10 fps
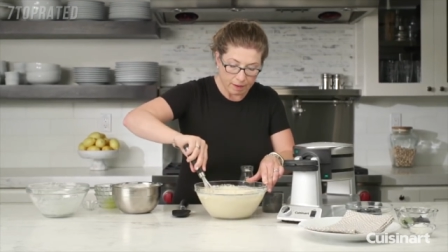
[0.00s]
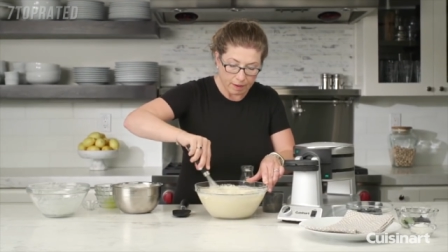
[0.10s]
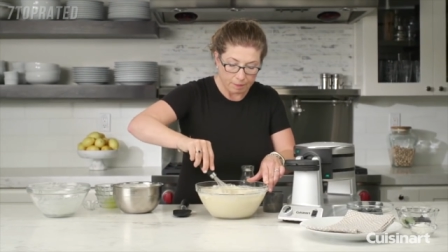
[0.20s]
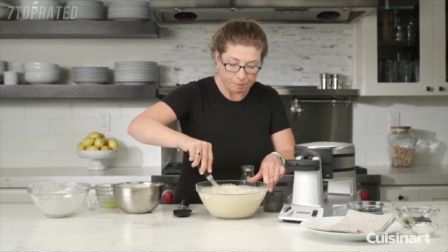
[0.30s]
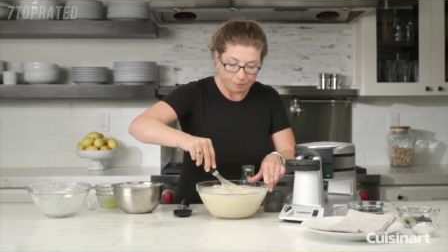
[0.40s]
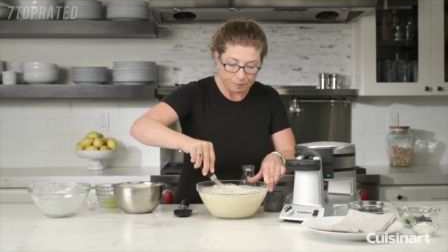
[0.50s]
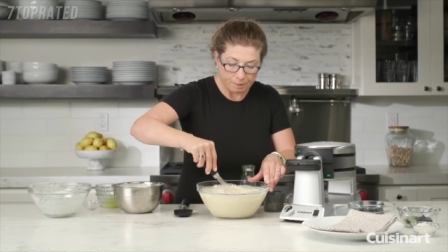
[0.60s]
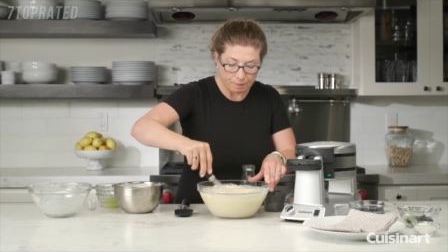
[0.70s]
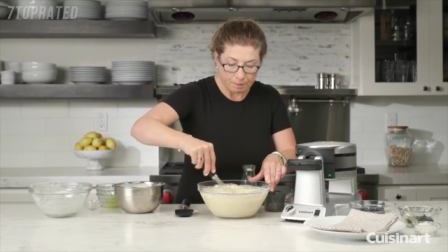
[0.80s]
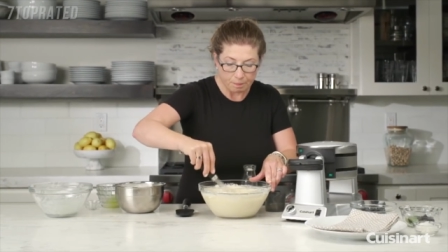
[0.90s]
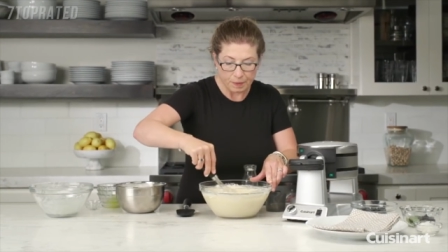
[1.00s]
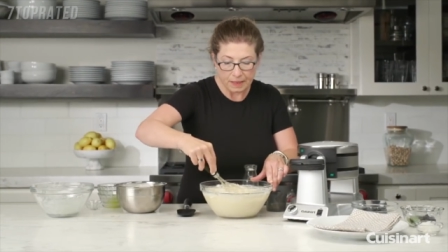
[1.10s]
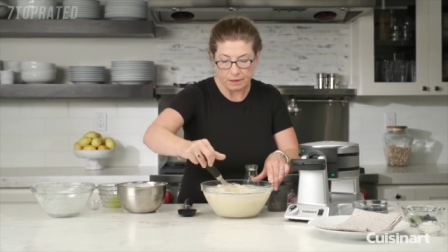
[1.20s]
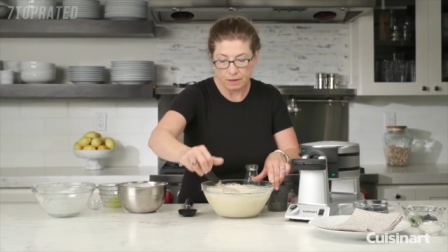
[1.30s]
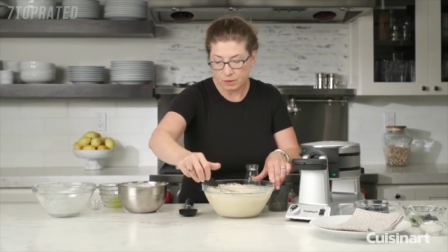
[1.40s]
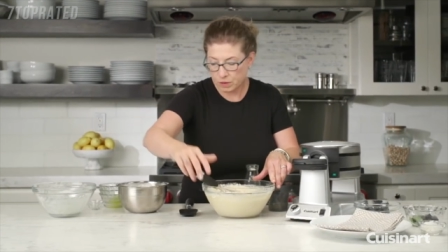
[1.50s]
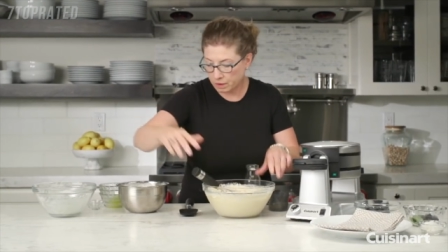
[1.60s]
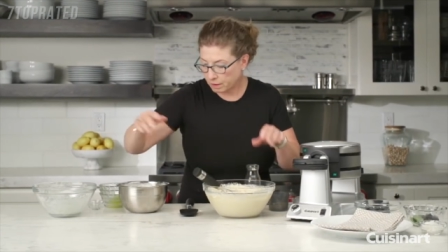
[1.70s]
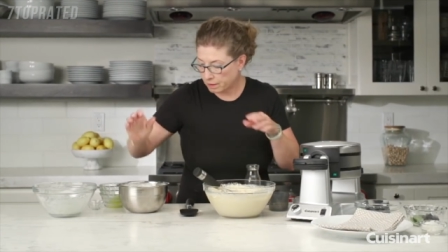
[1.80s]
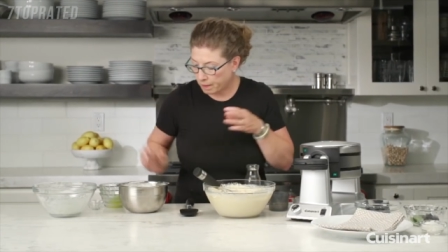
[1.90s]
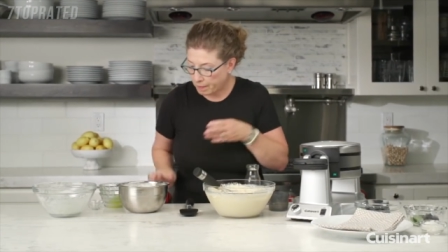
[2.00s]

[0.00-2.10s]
um, beaten until